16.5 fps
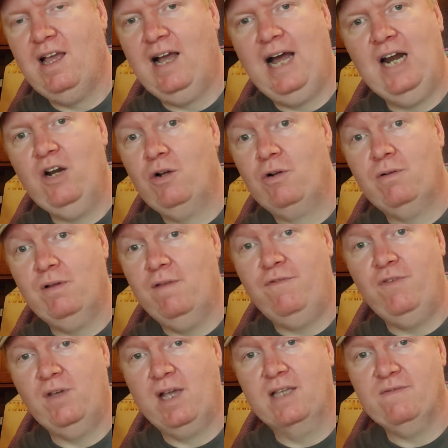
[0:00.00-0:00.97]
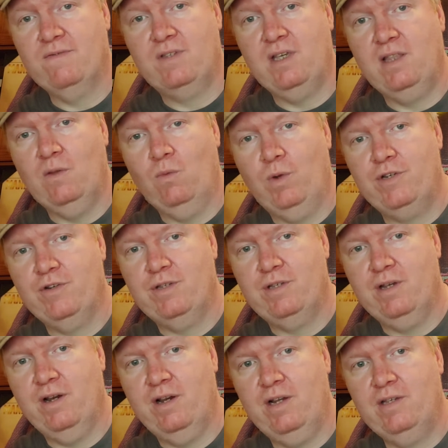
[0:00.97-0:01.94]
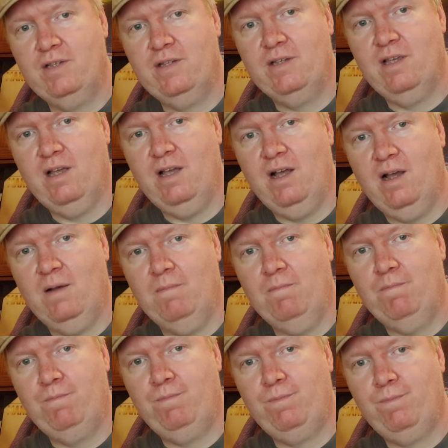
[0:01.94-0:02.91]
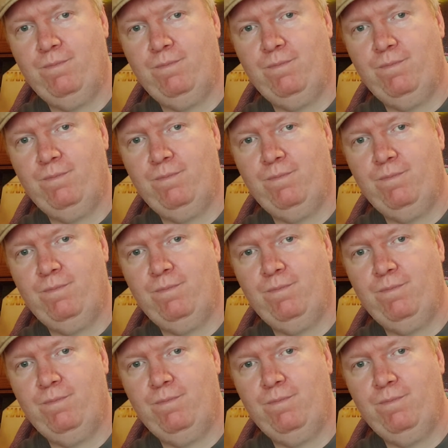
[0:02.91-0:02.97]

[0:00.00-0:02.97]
I don't know if you guys have seen the Witcher series. Um,